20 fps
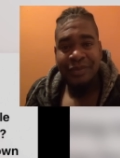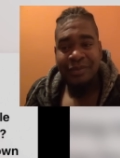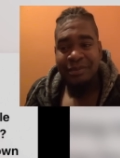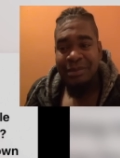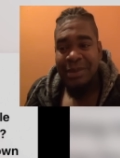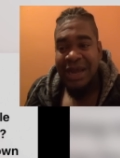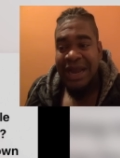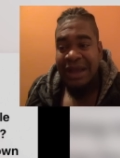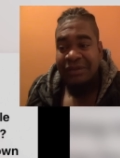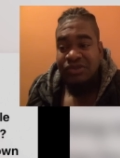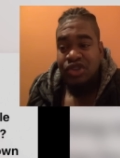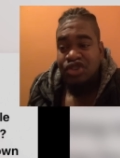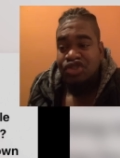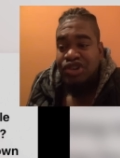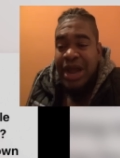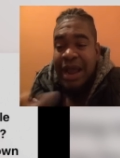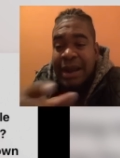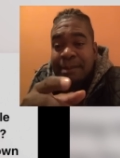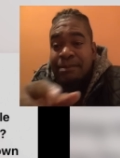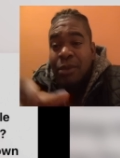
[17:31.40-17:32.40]
Man have to
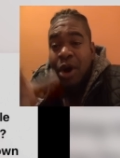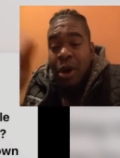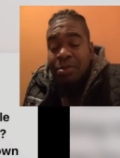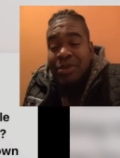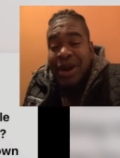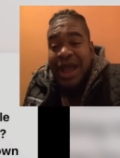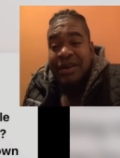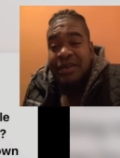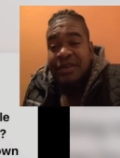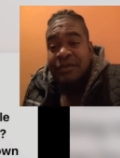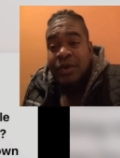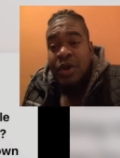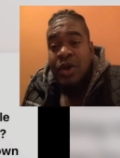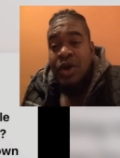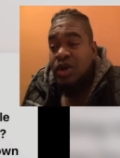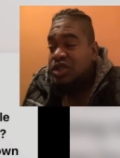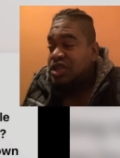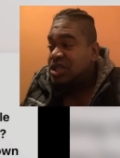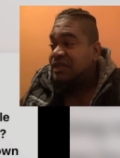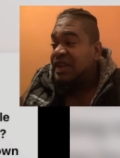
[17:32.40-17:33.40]
try and bum ride,
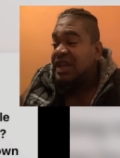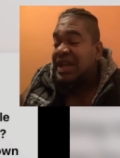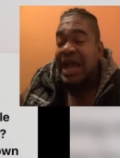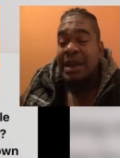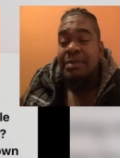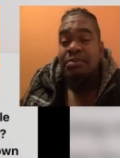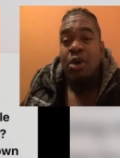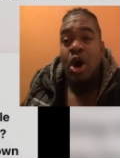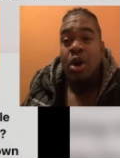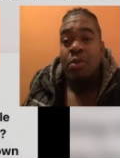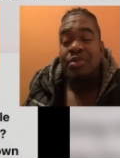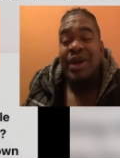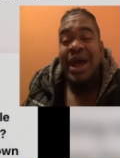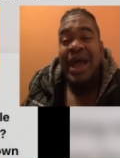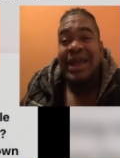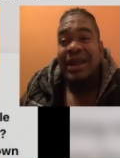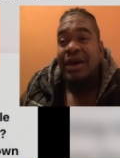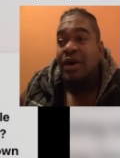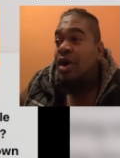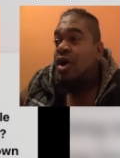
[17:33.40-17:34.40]
see if they can bum
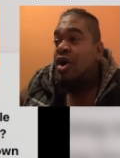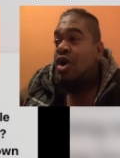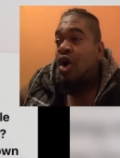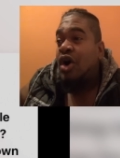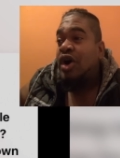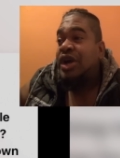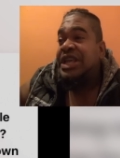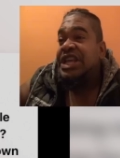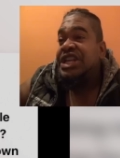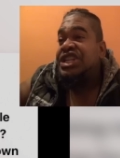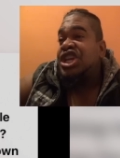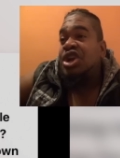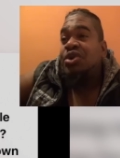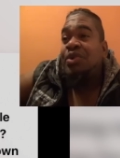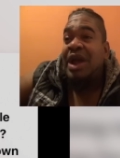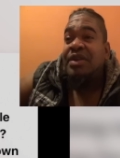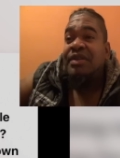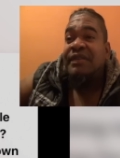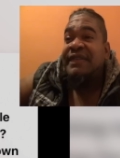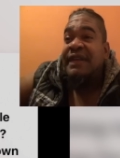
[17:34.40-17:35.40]
ride or hitch a
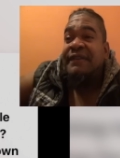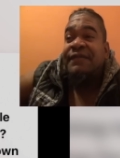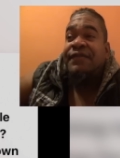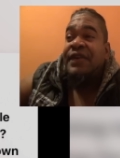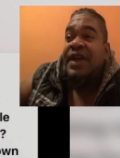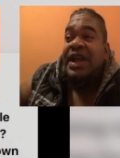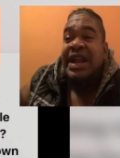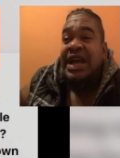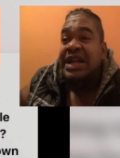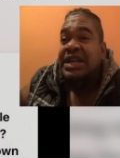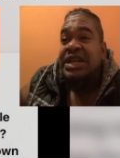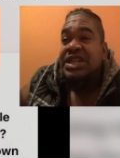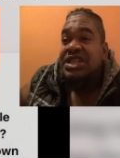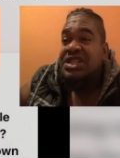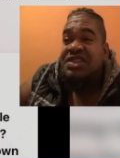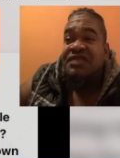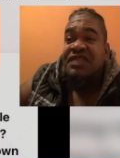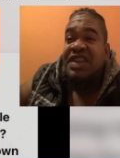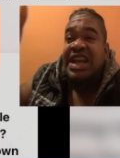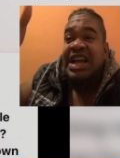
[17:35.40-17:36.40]
ride with their friend and
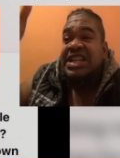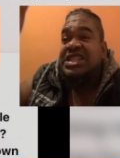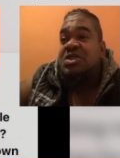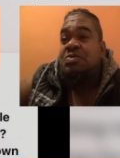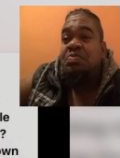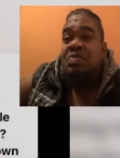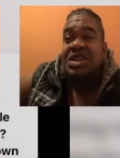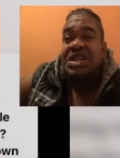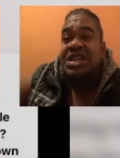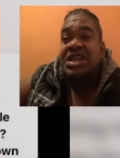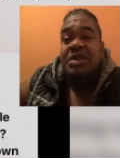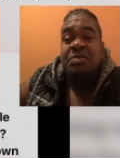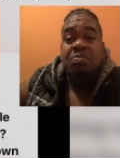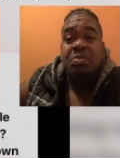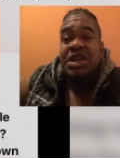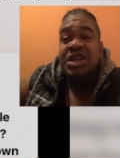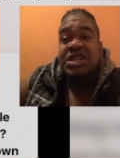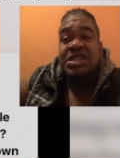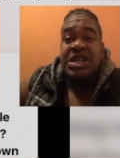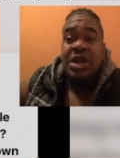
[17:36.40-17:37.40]
see if they can split the
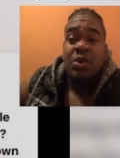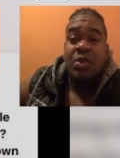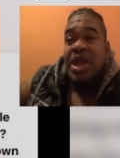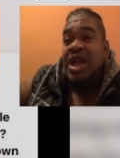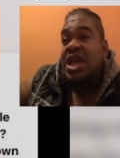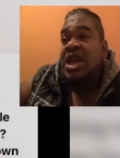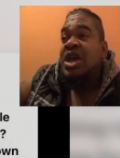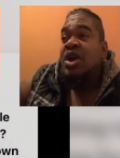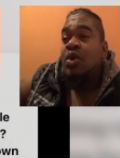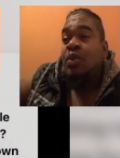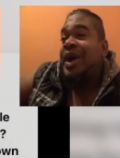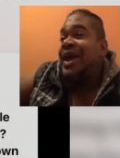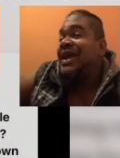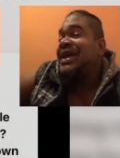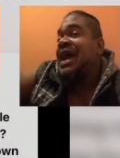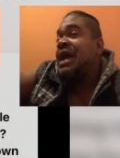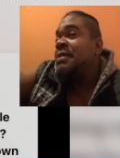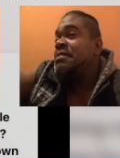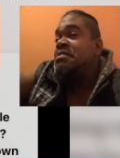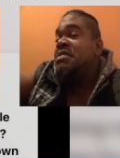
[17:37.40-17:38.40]
bills away where
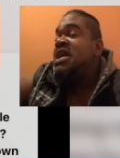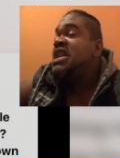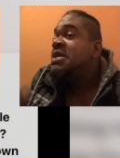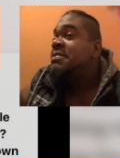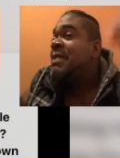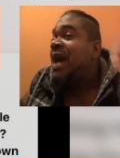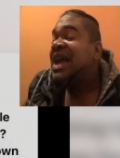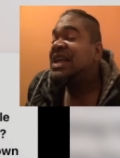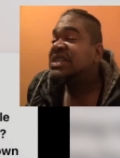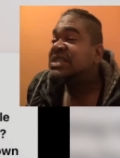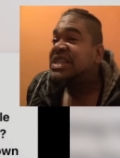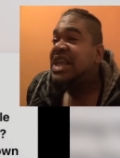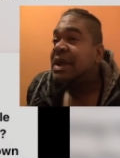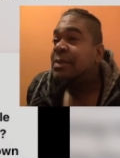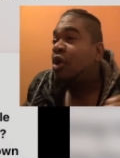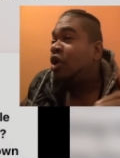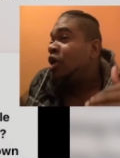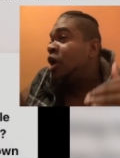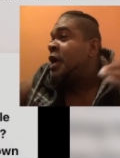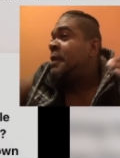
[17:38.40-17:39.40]
it can minimize
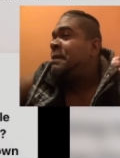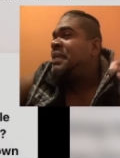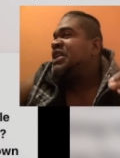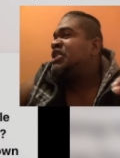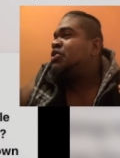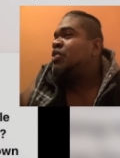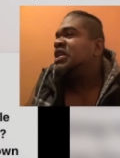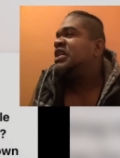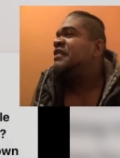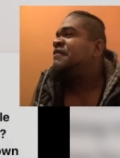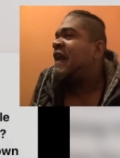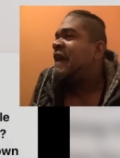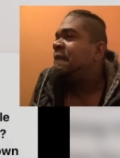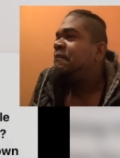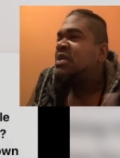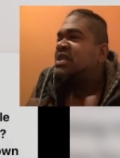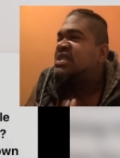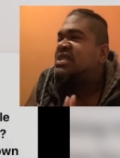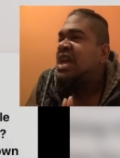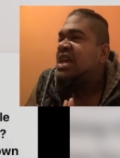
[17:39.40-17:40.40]
them or pay
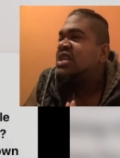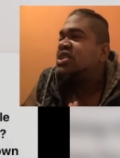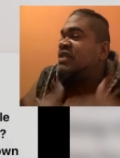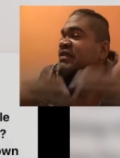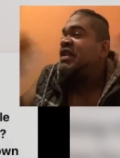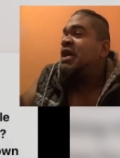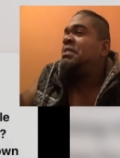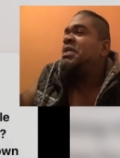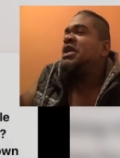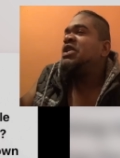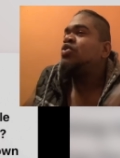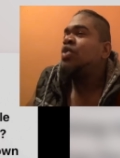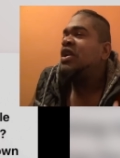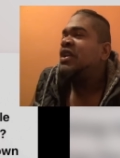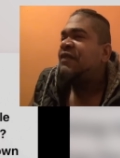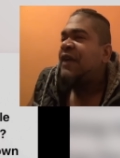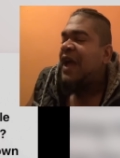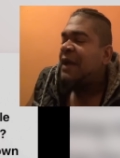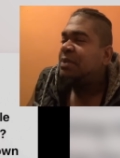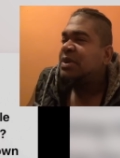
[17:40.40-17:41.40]
25%. If they pay
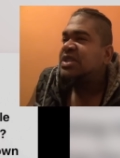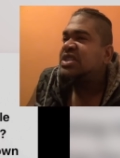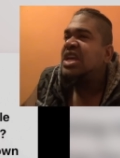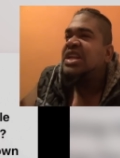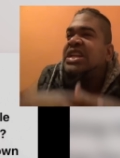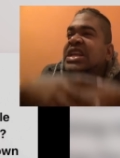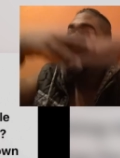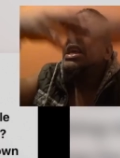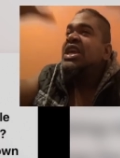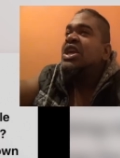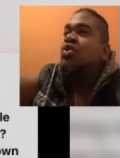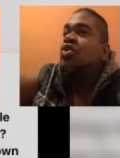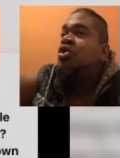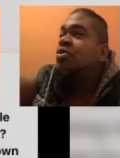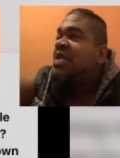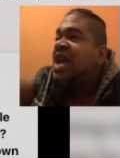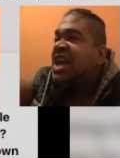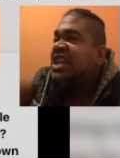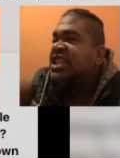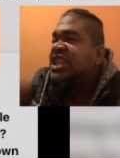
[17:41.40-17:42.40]
25%, it
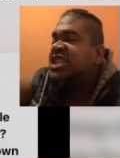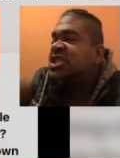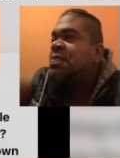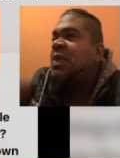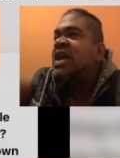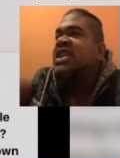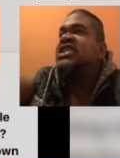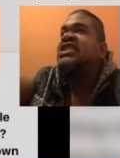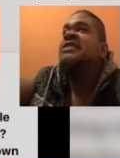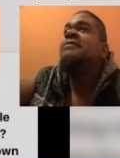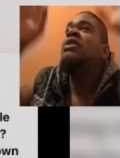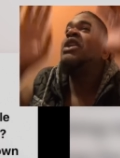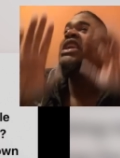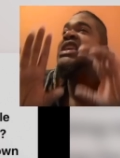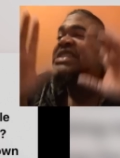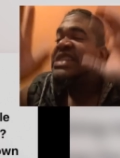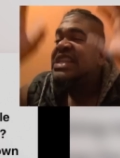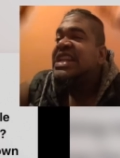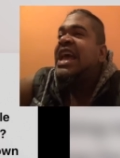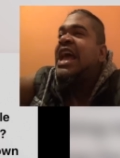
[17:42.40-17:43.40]
would be as expensive, but
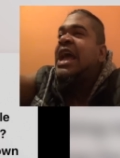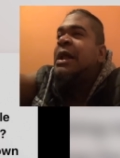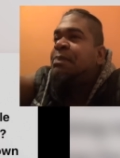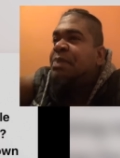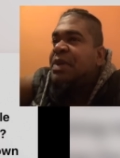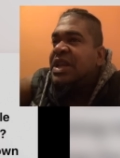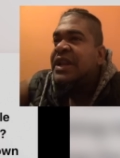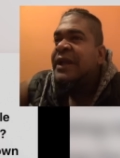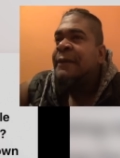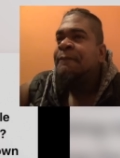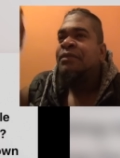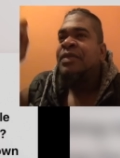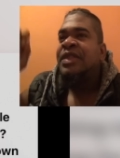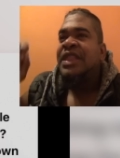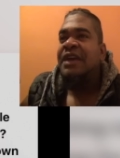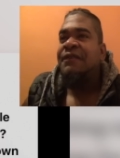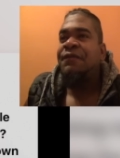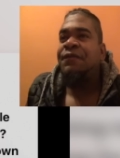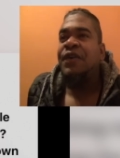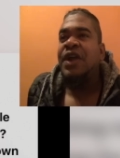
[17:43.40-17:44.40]
they're still helping
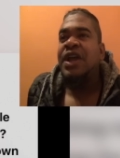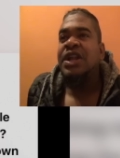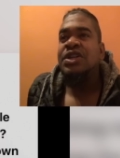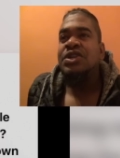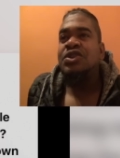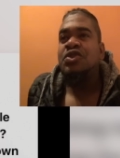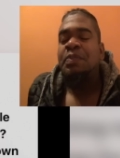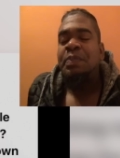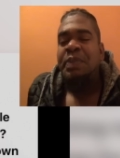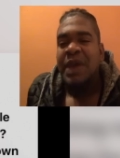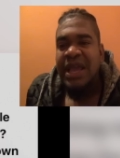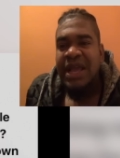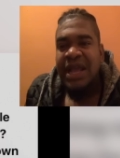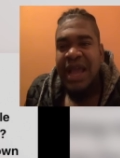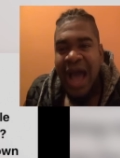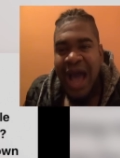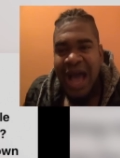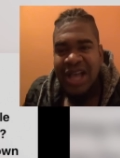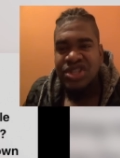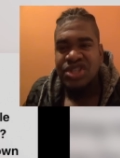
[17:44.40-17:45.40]
their friend to pay
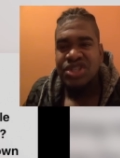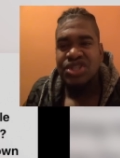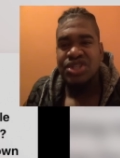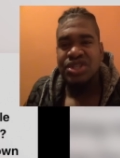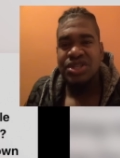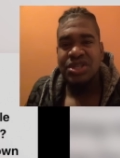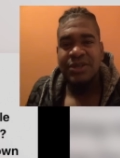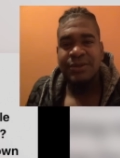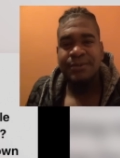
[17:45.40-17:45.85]
gas.